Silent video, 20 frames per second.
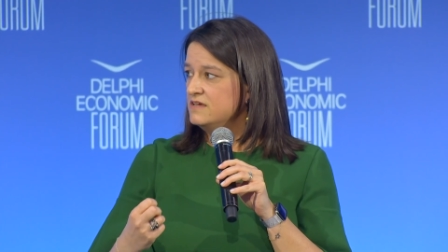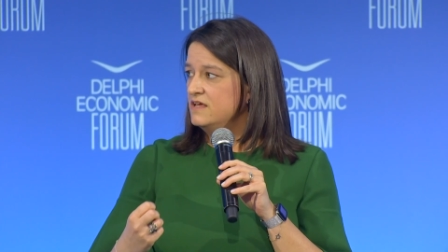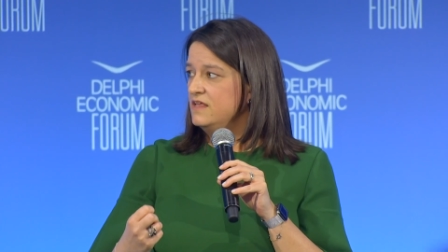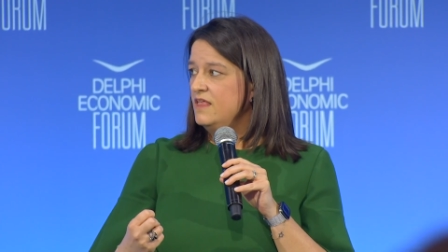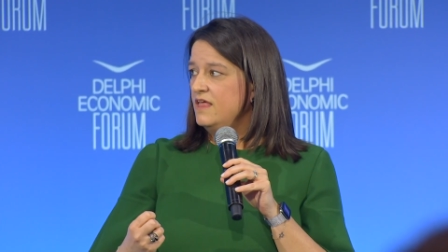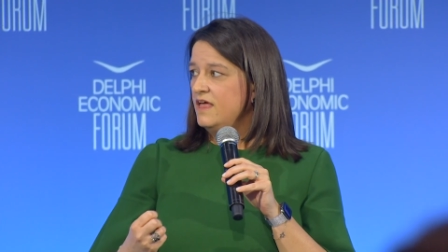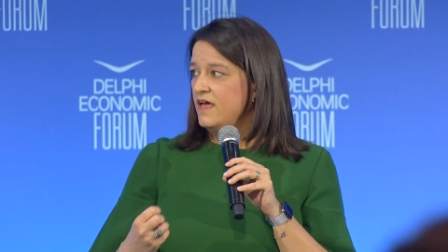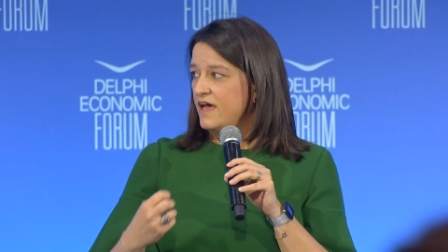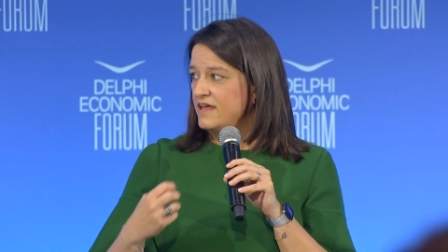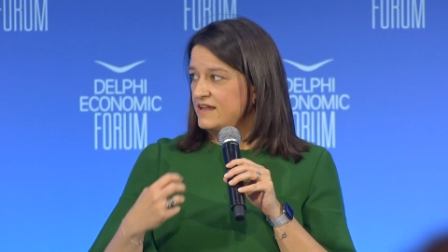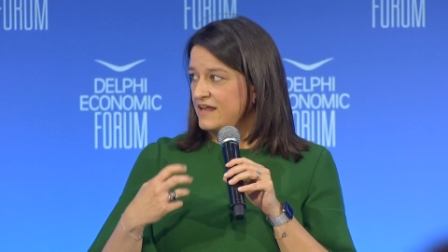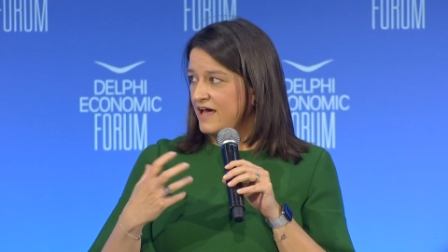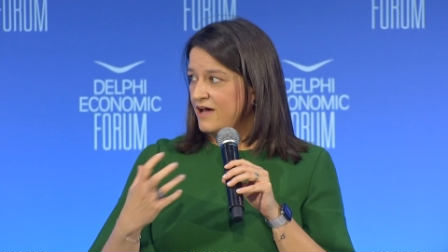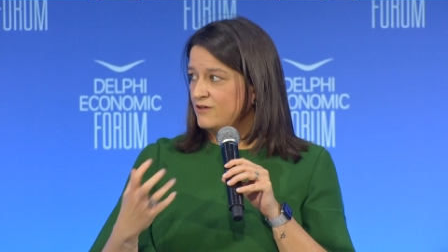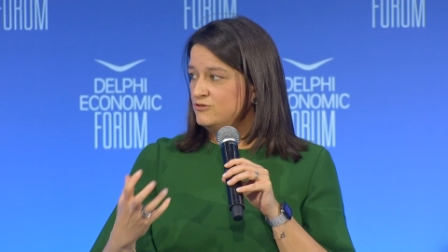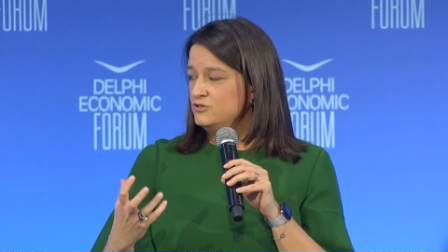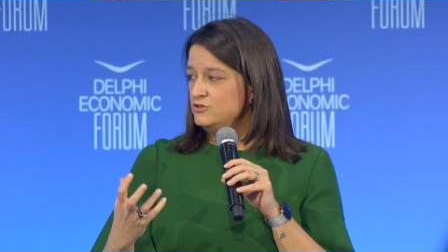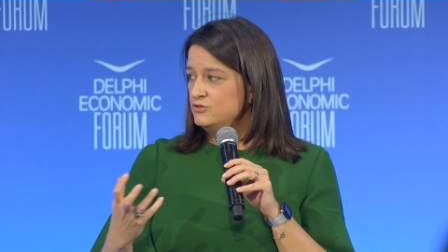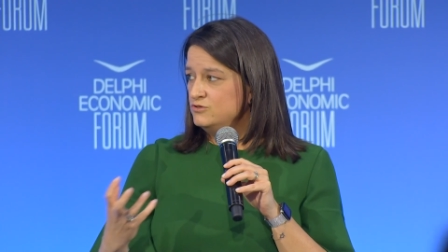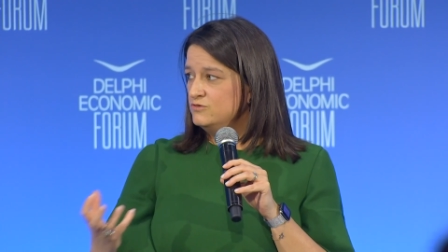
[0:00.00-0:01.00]
Mm -hmm. And how
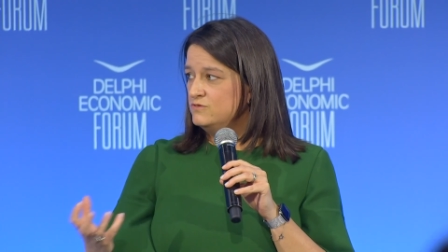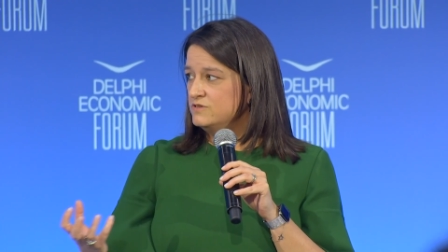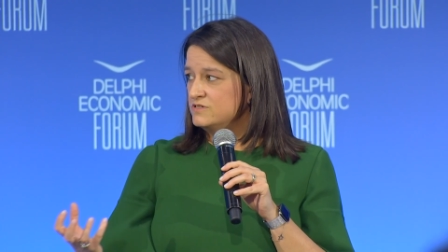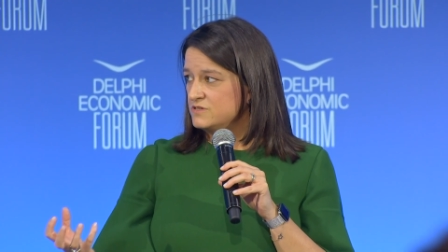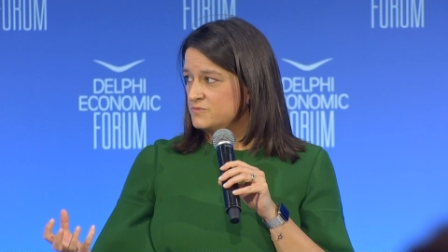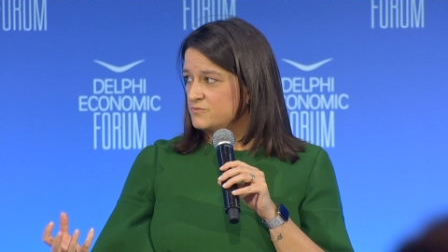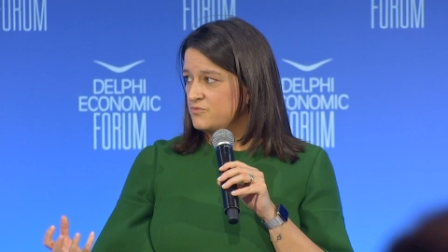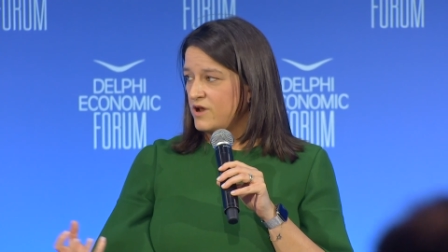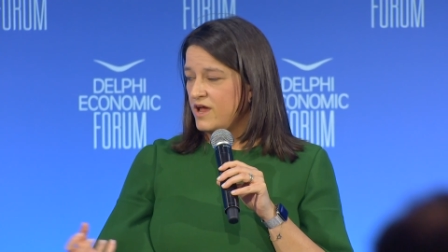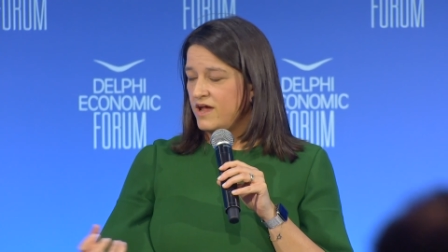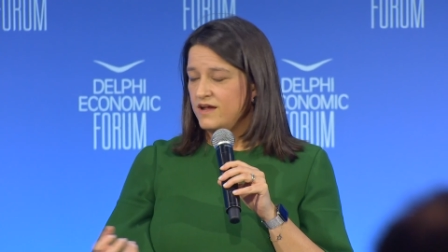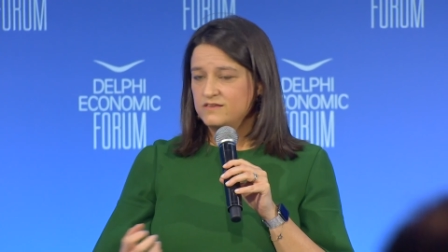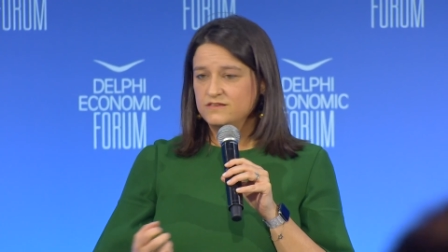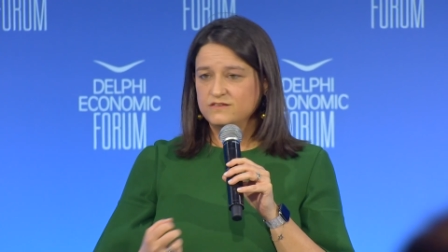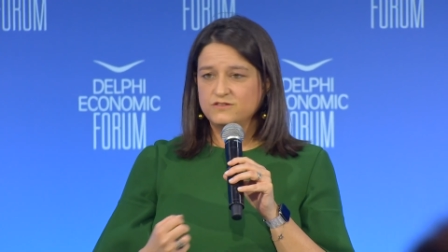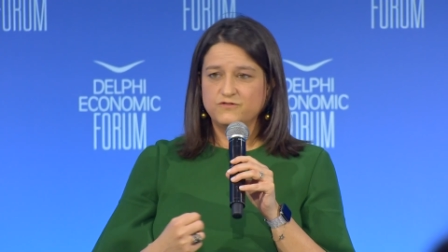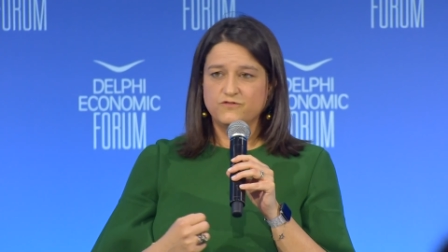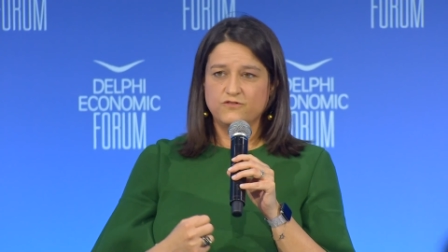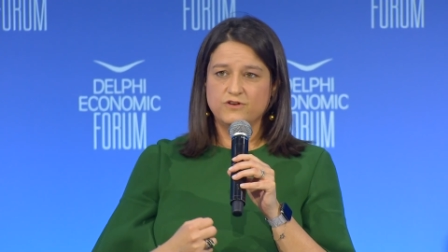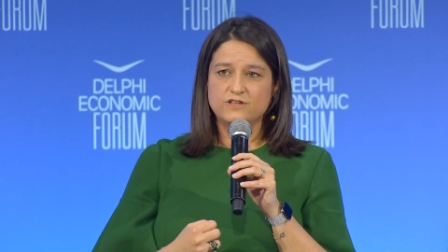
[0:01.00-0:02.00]
do you do this in
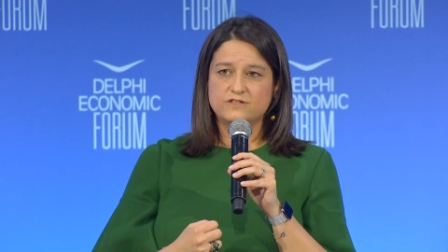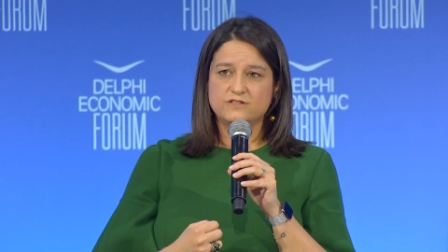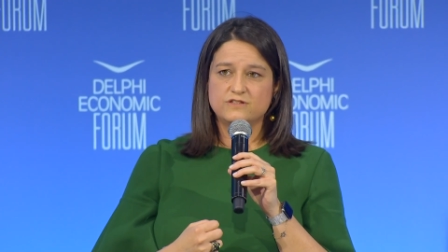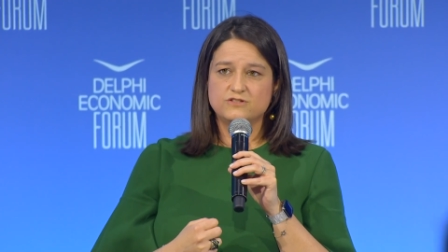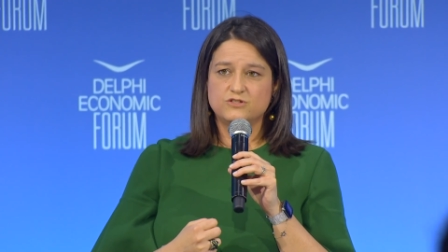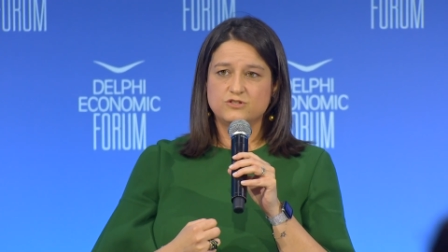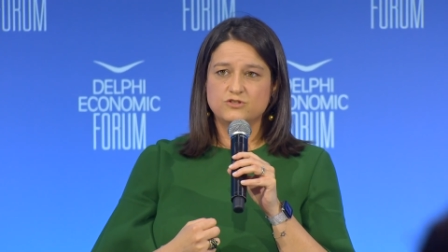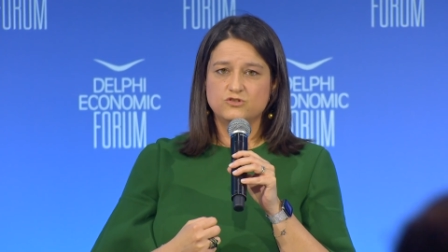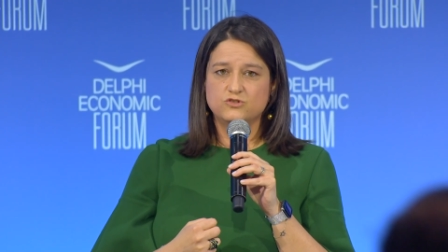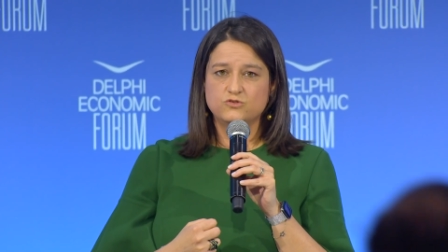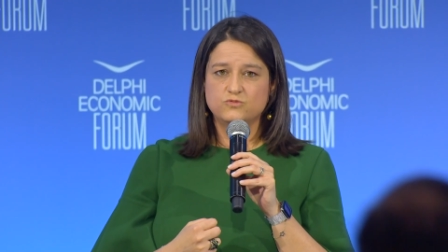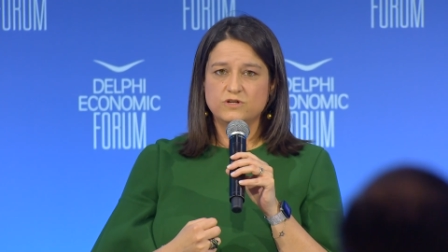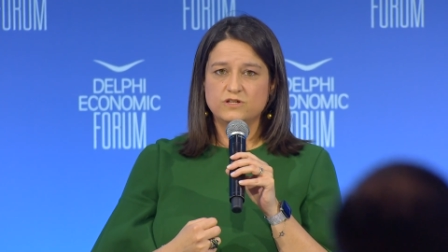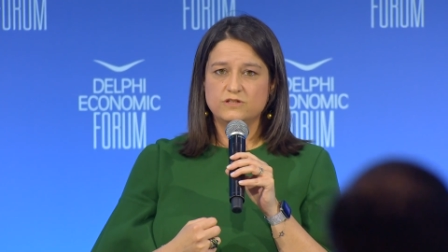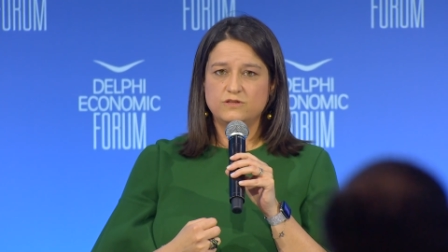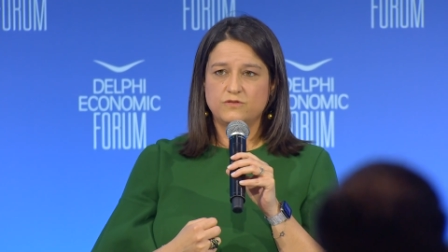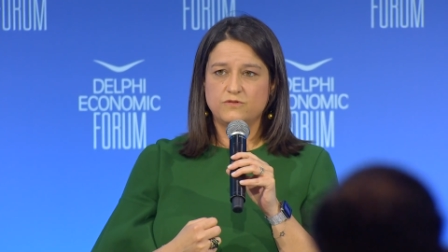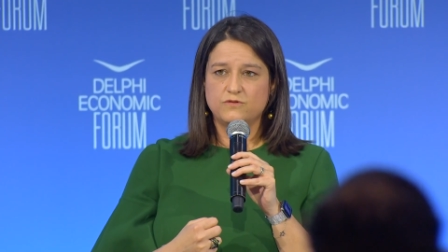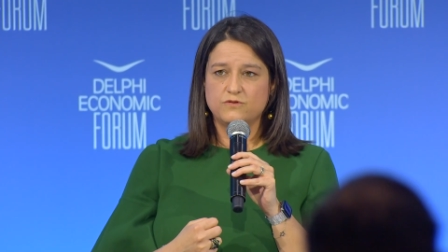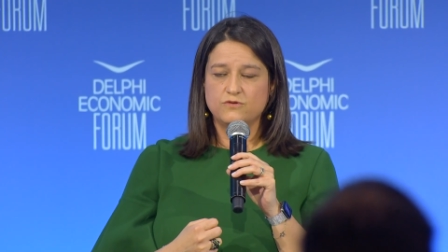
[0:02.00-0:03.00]
practice? For instance, you do
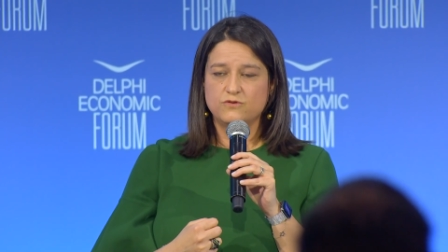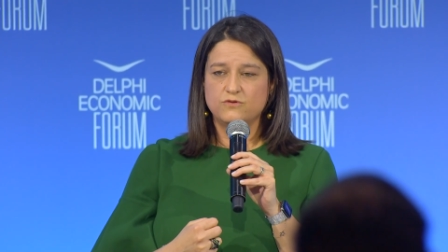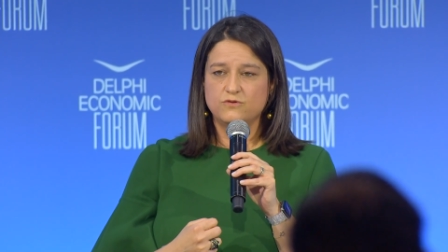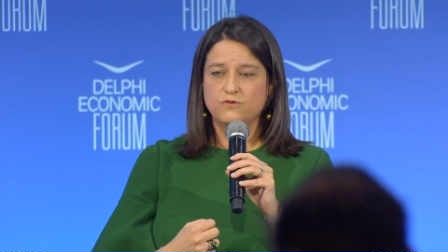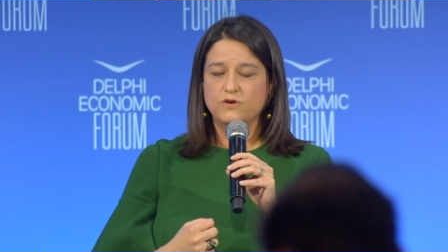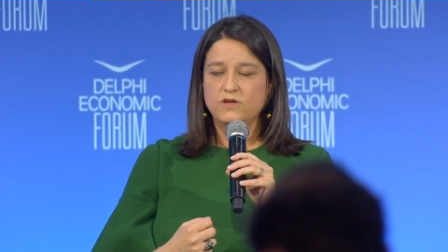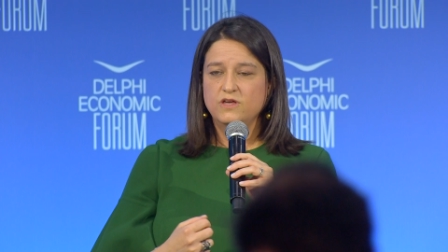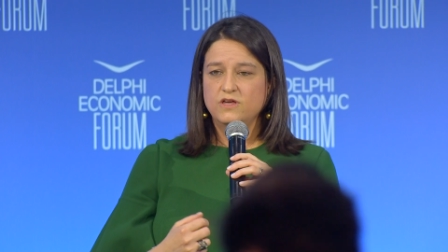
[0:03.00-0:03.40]
it through